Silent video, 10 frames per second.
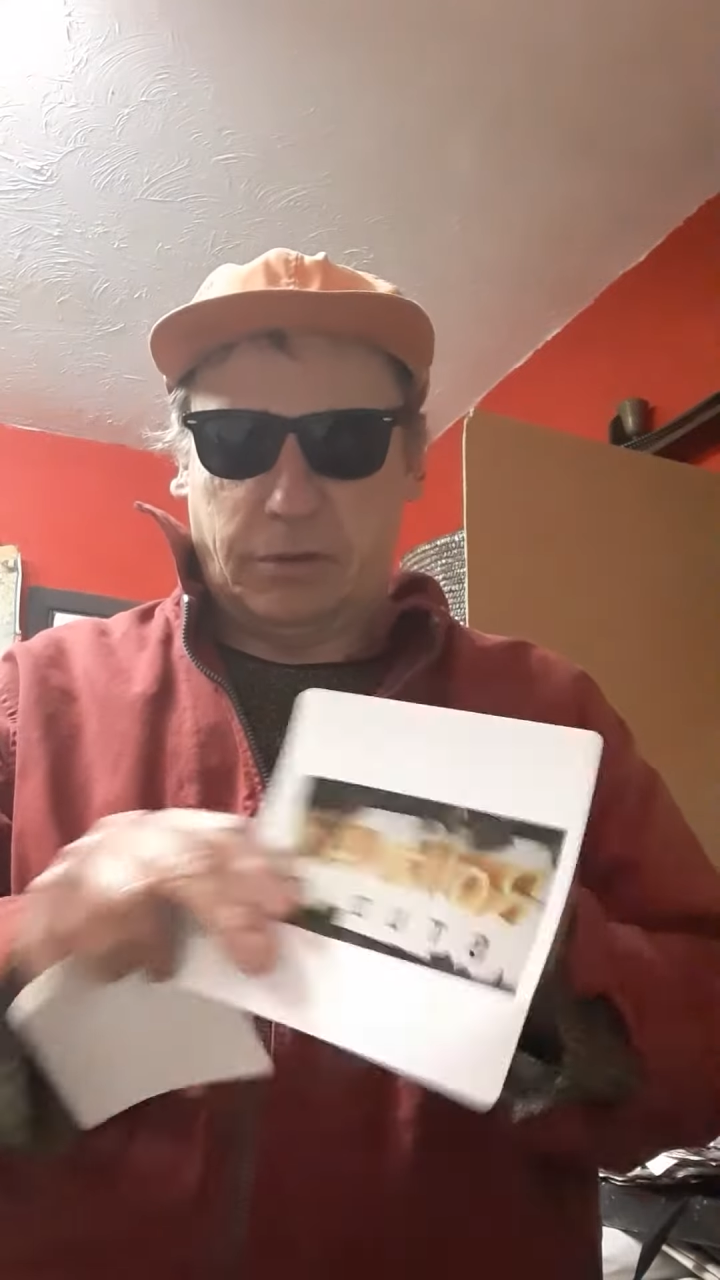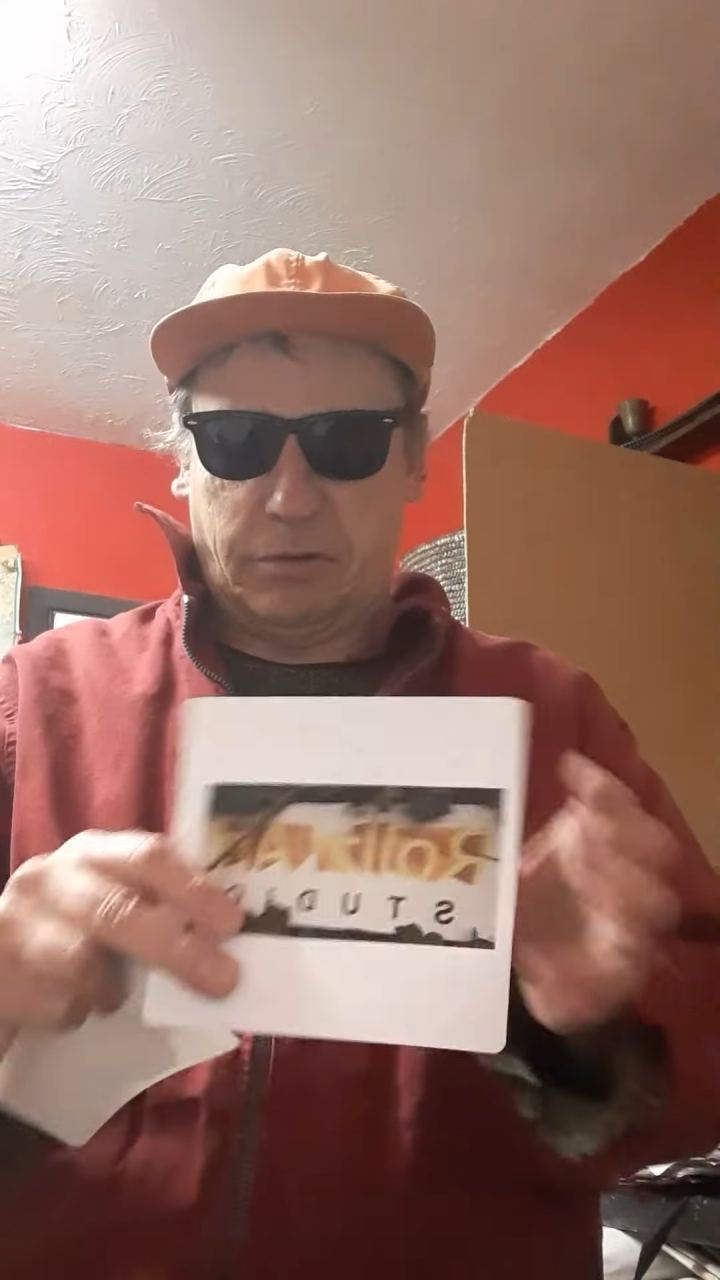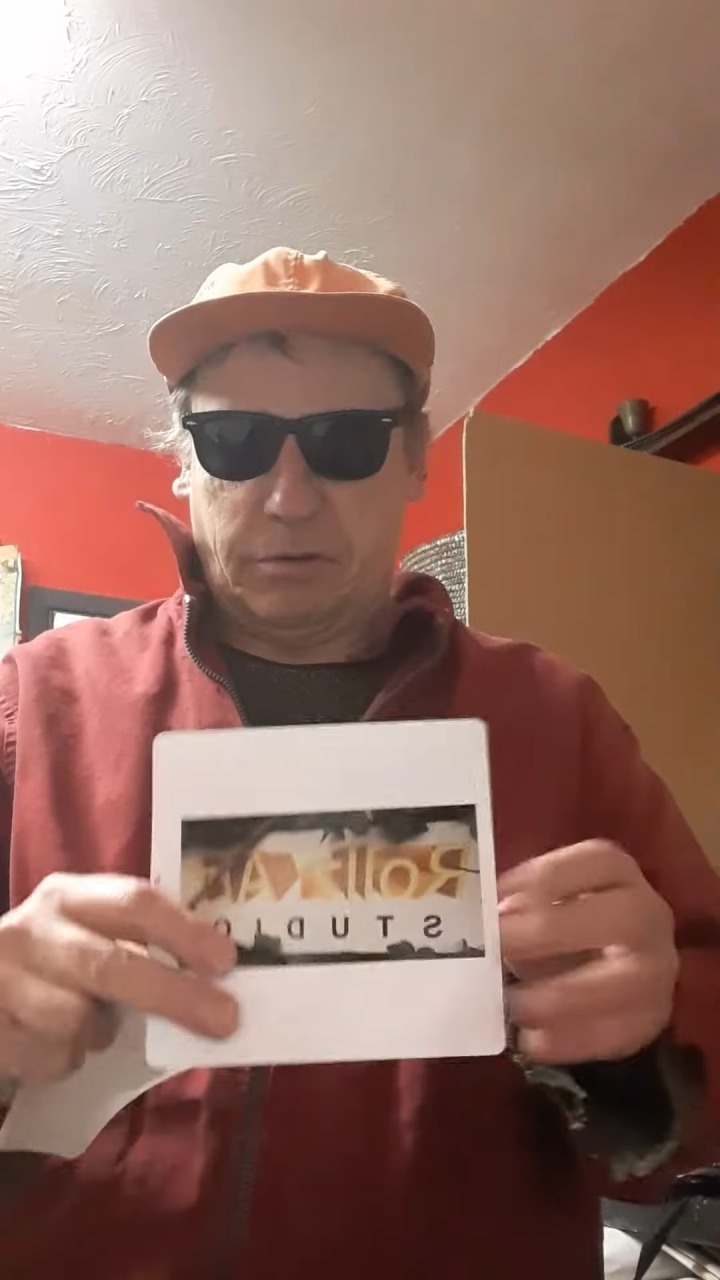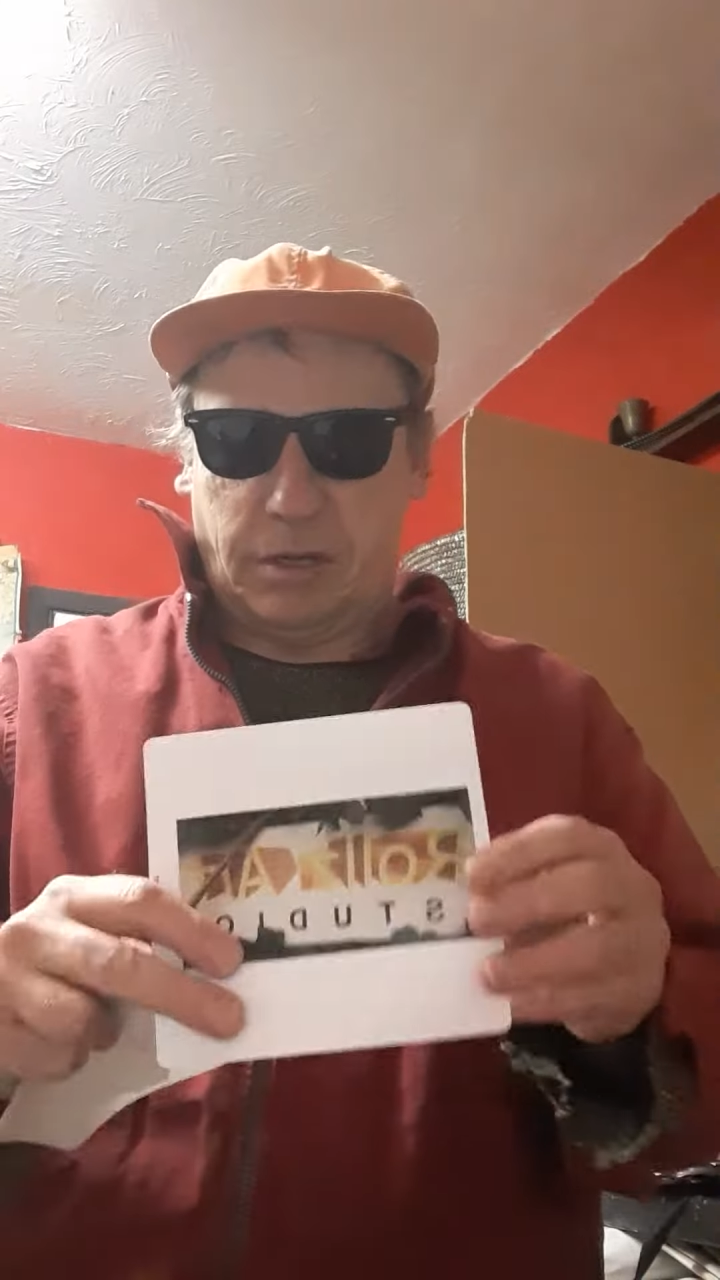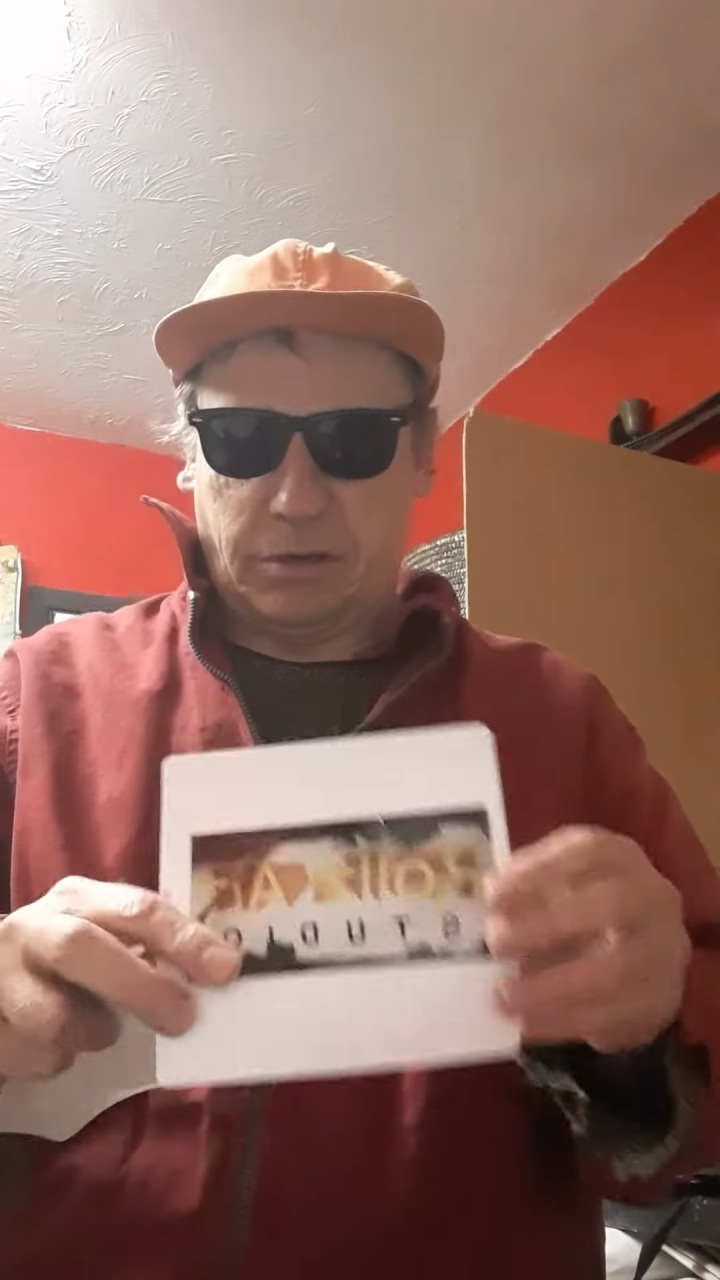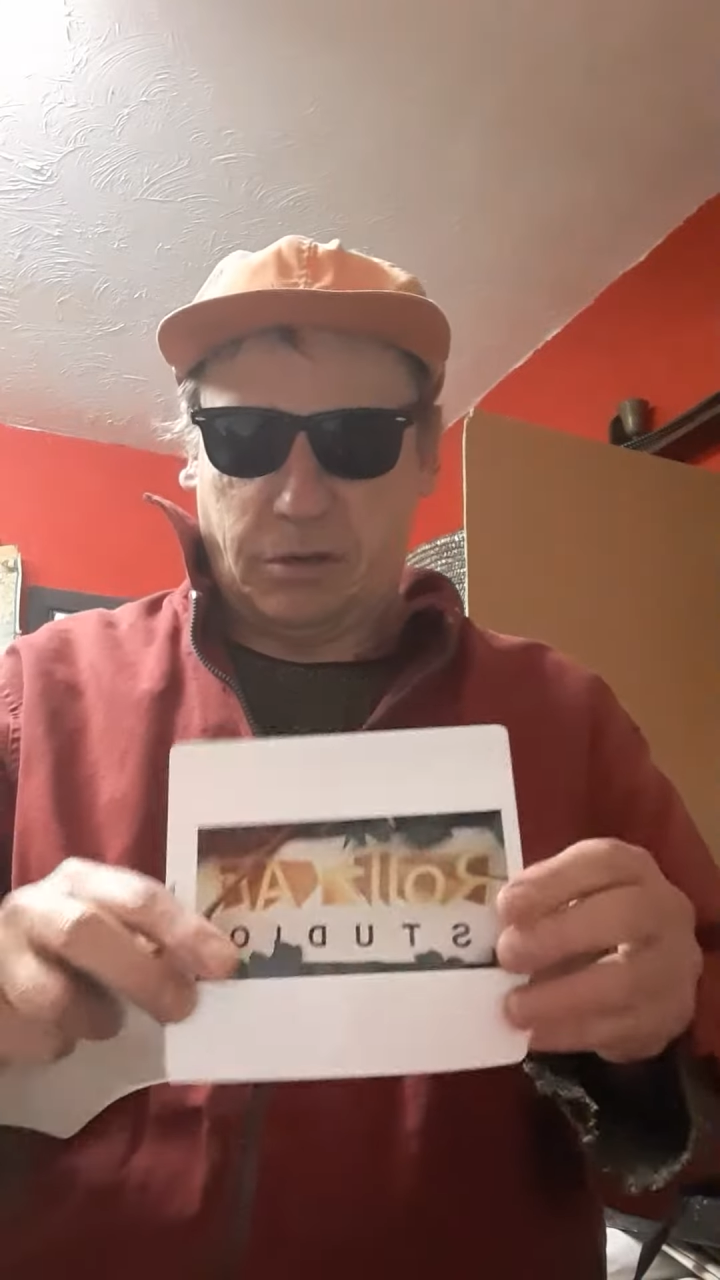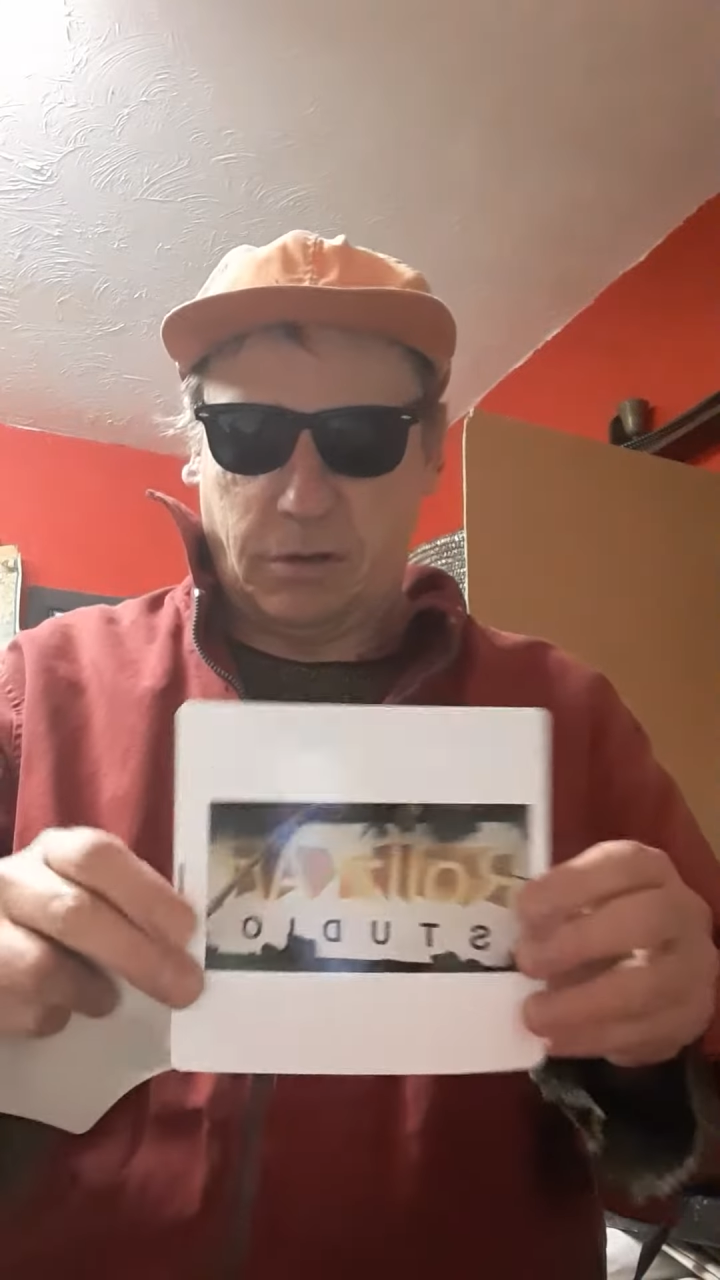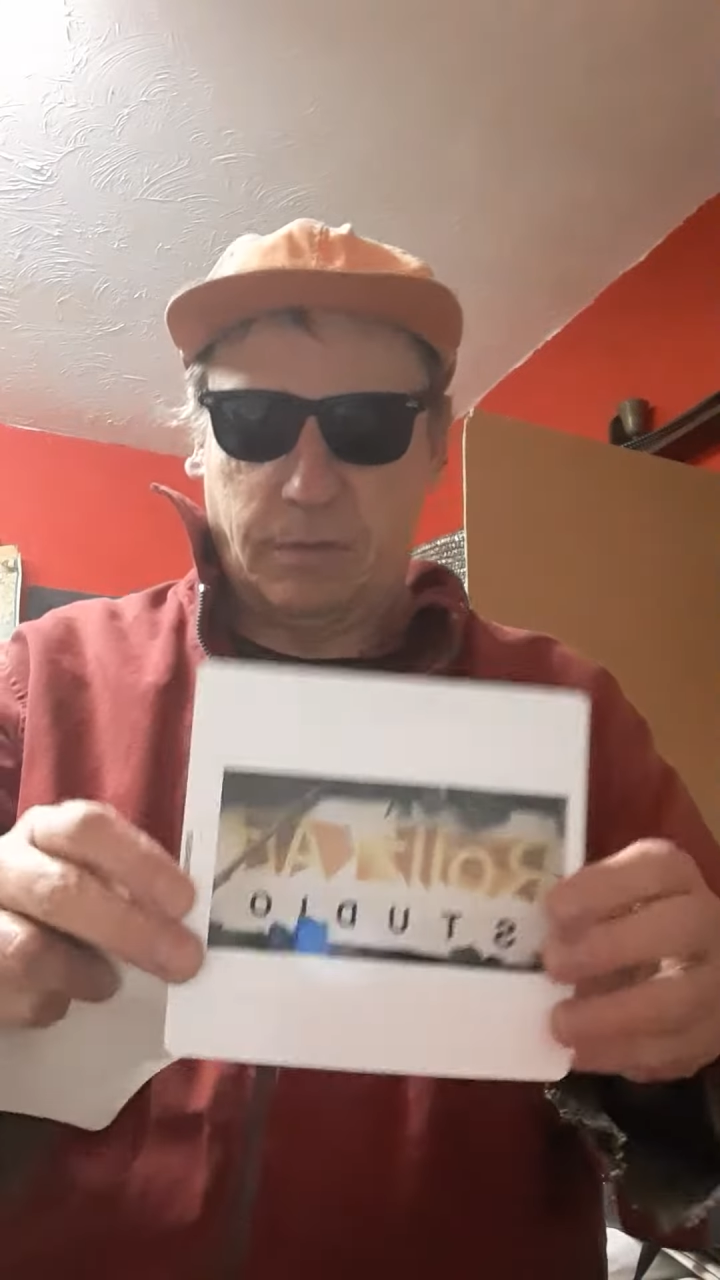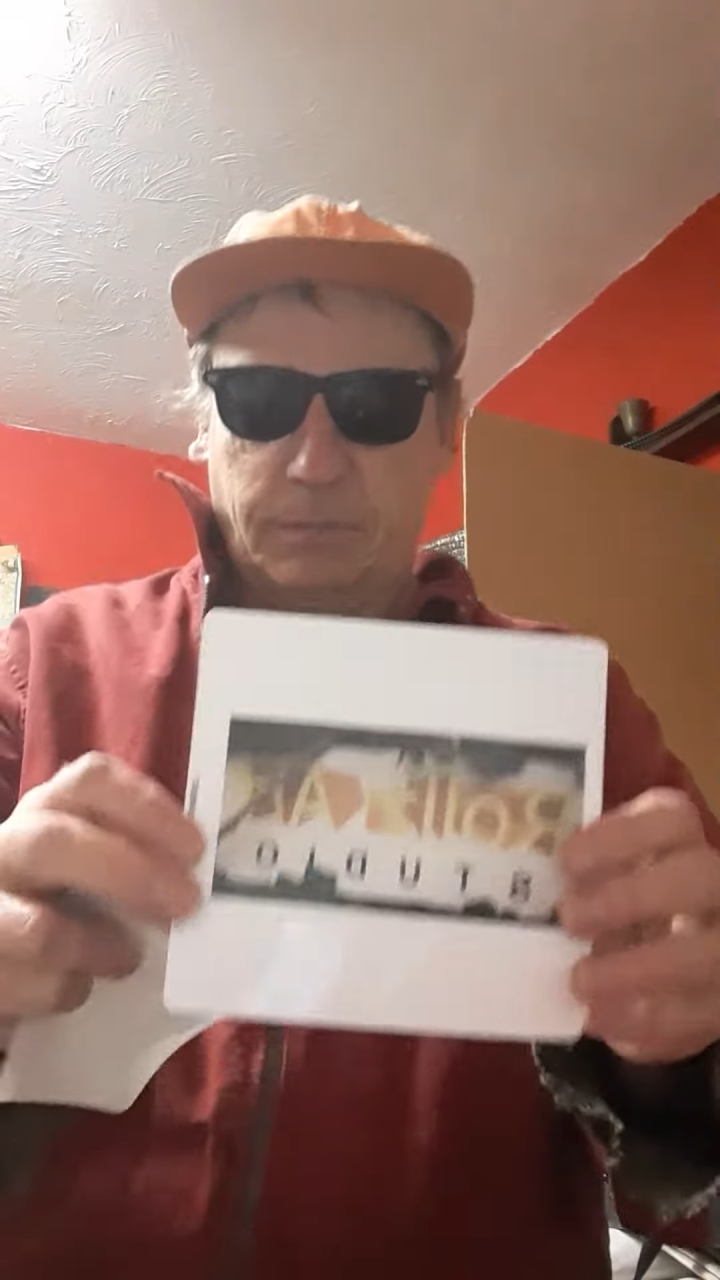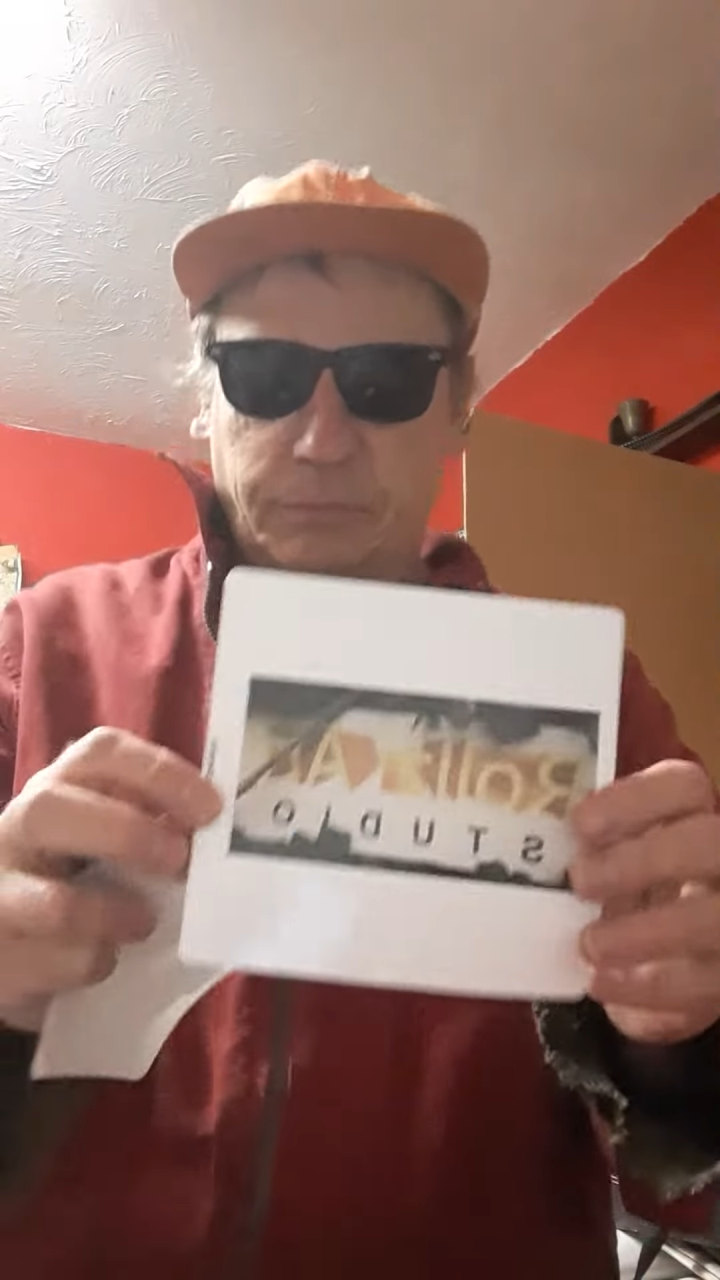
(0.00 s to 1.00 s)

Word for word: straight on.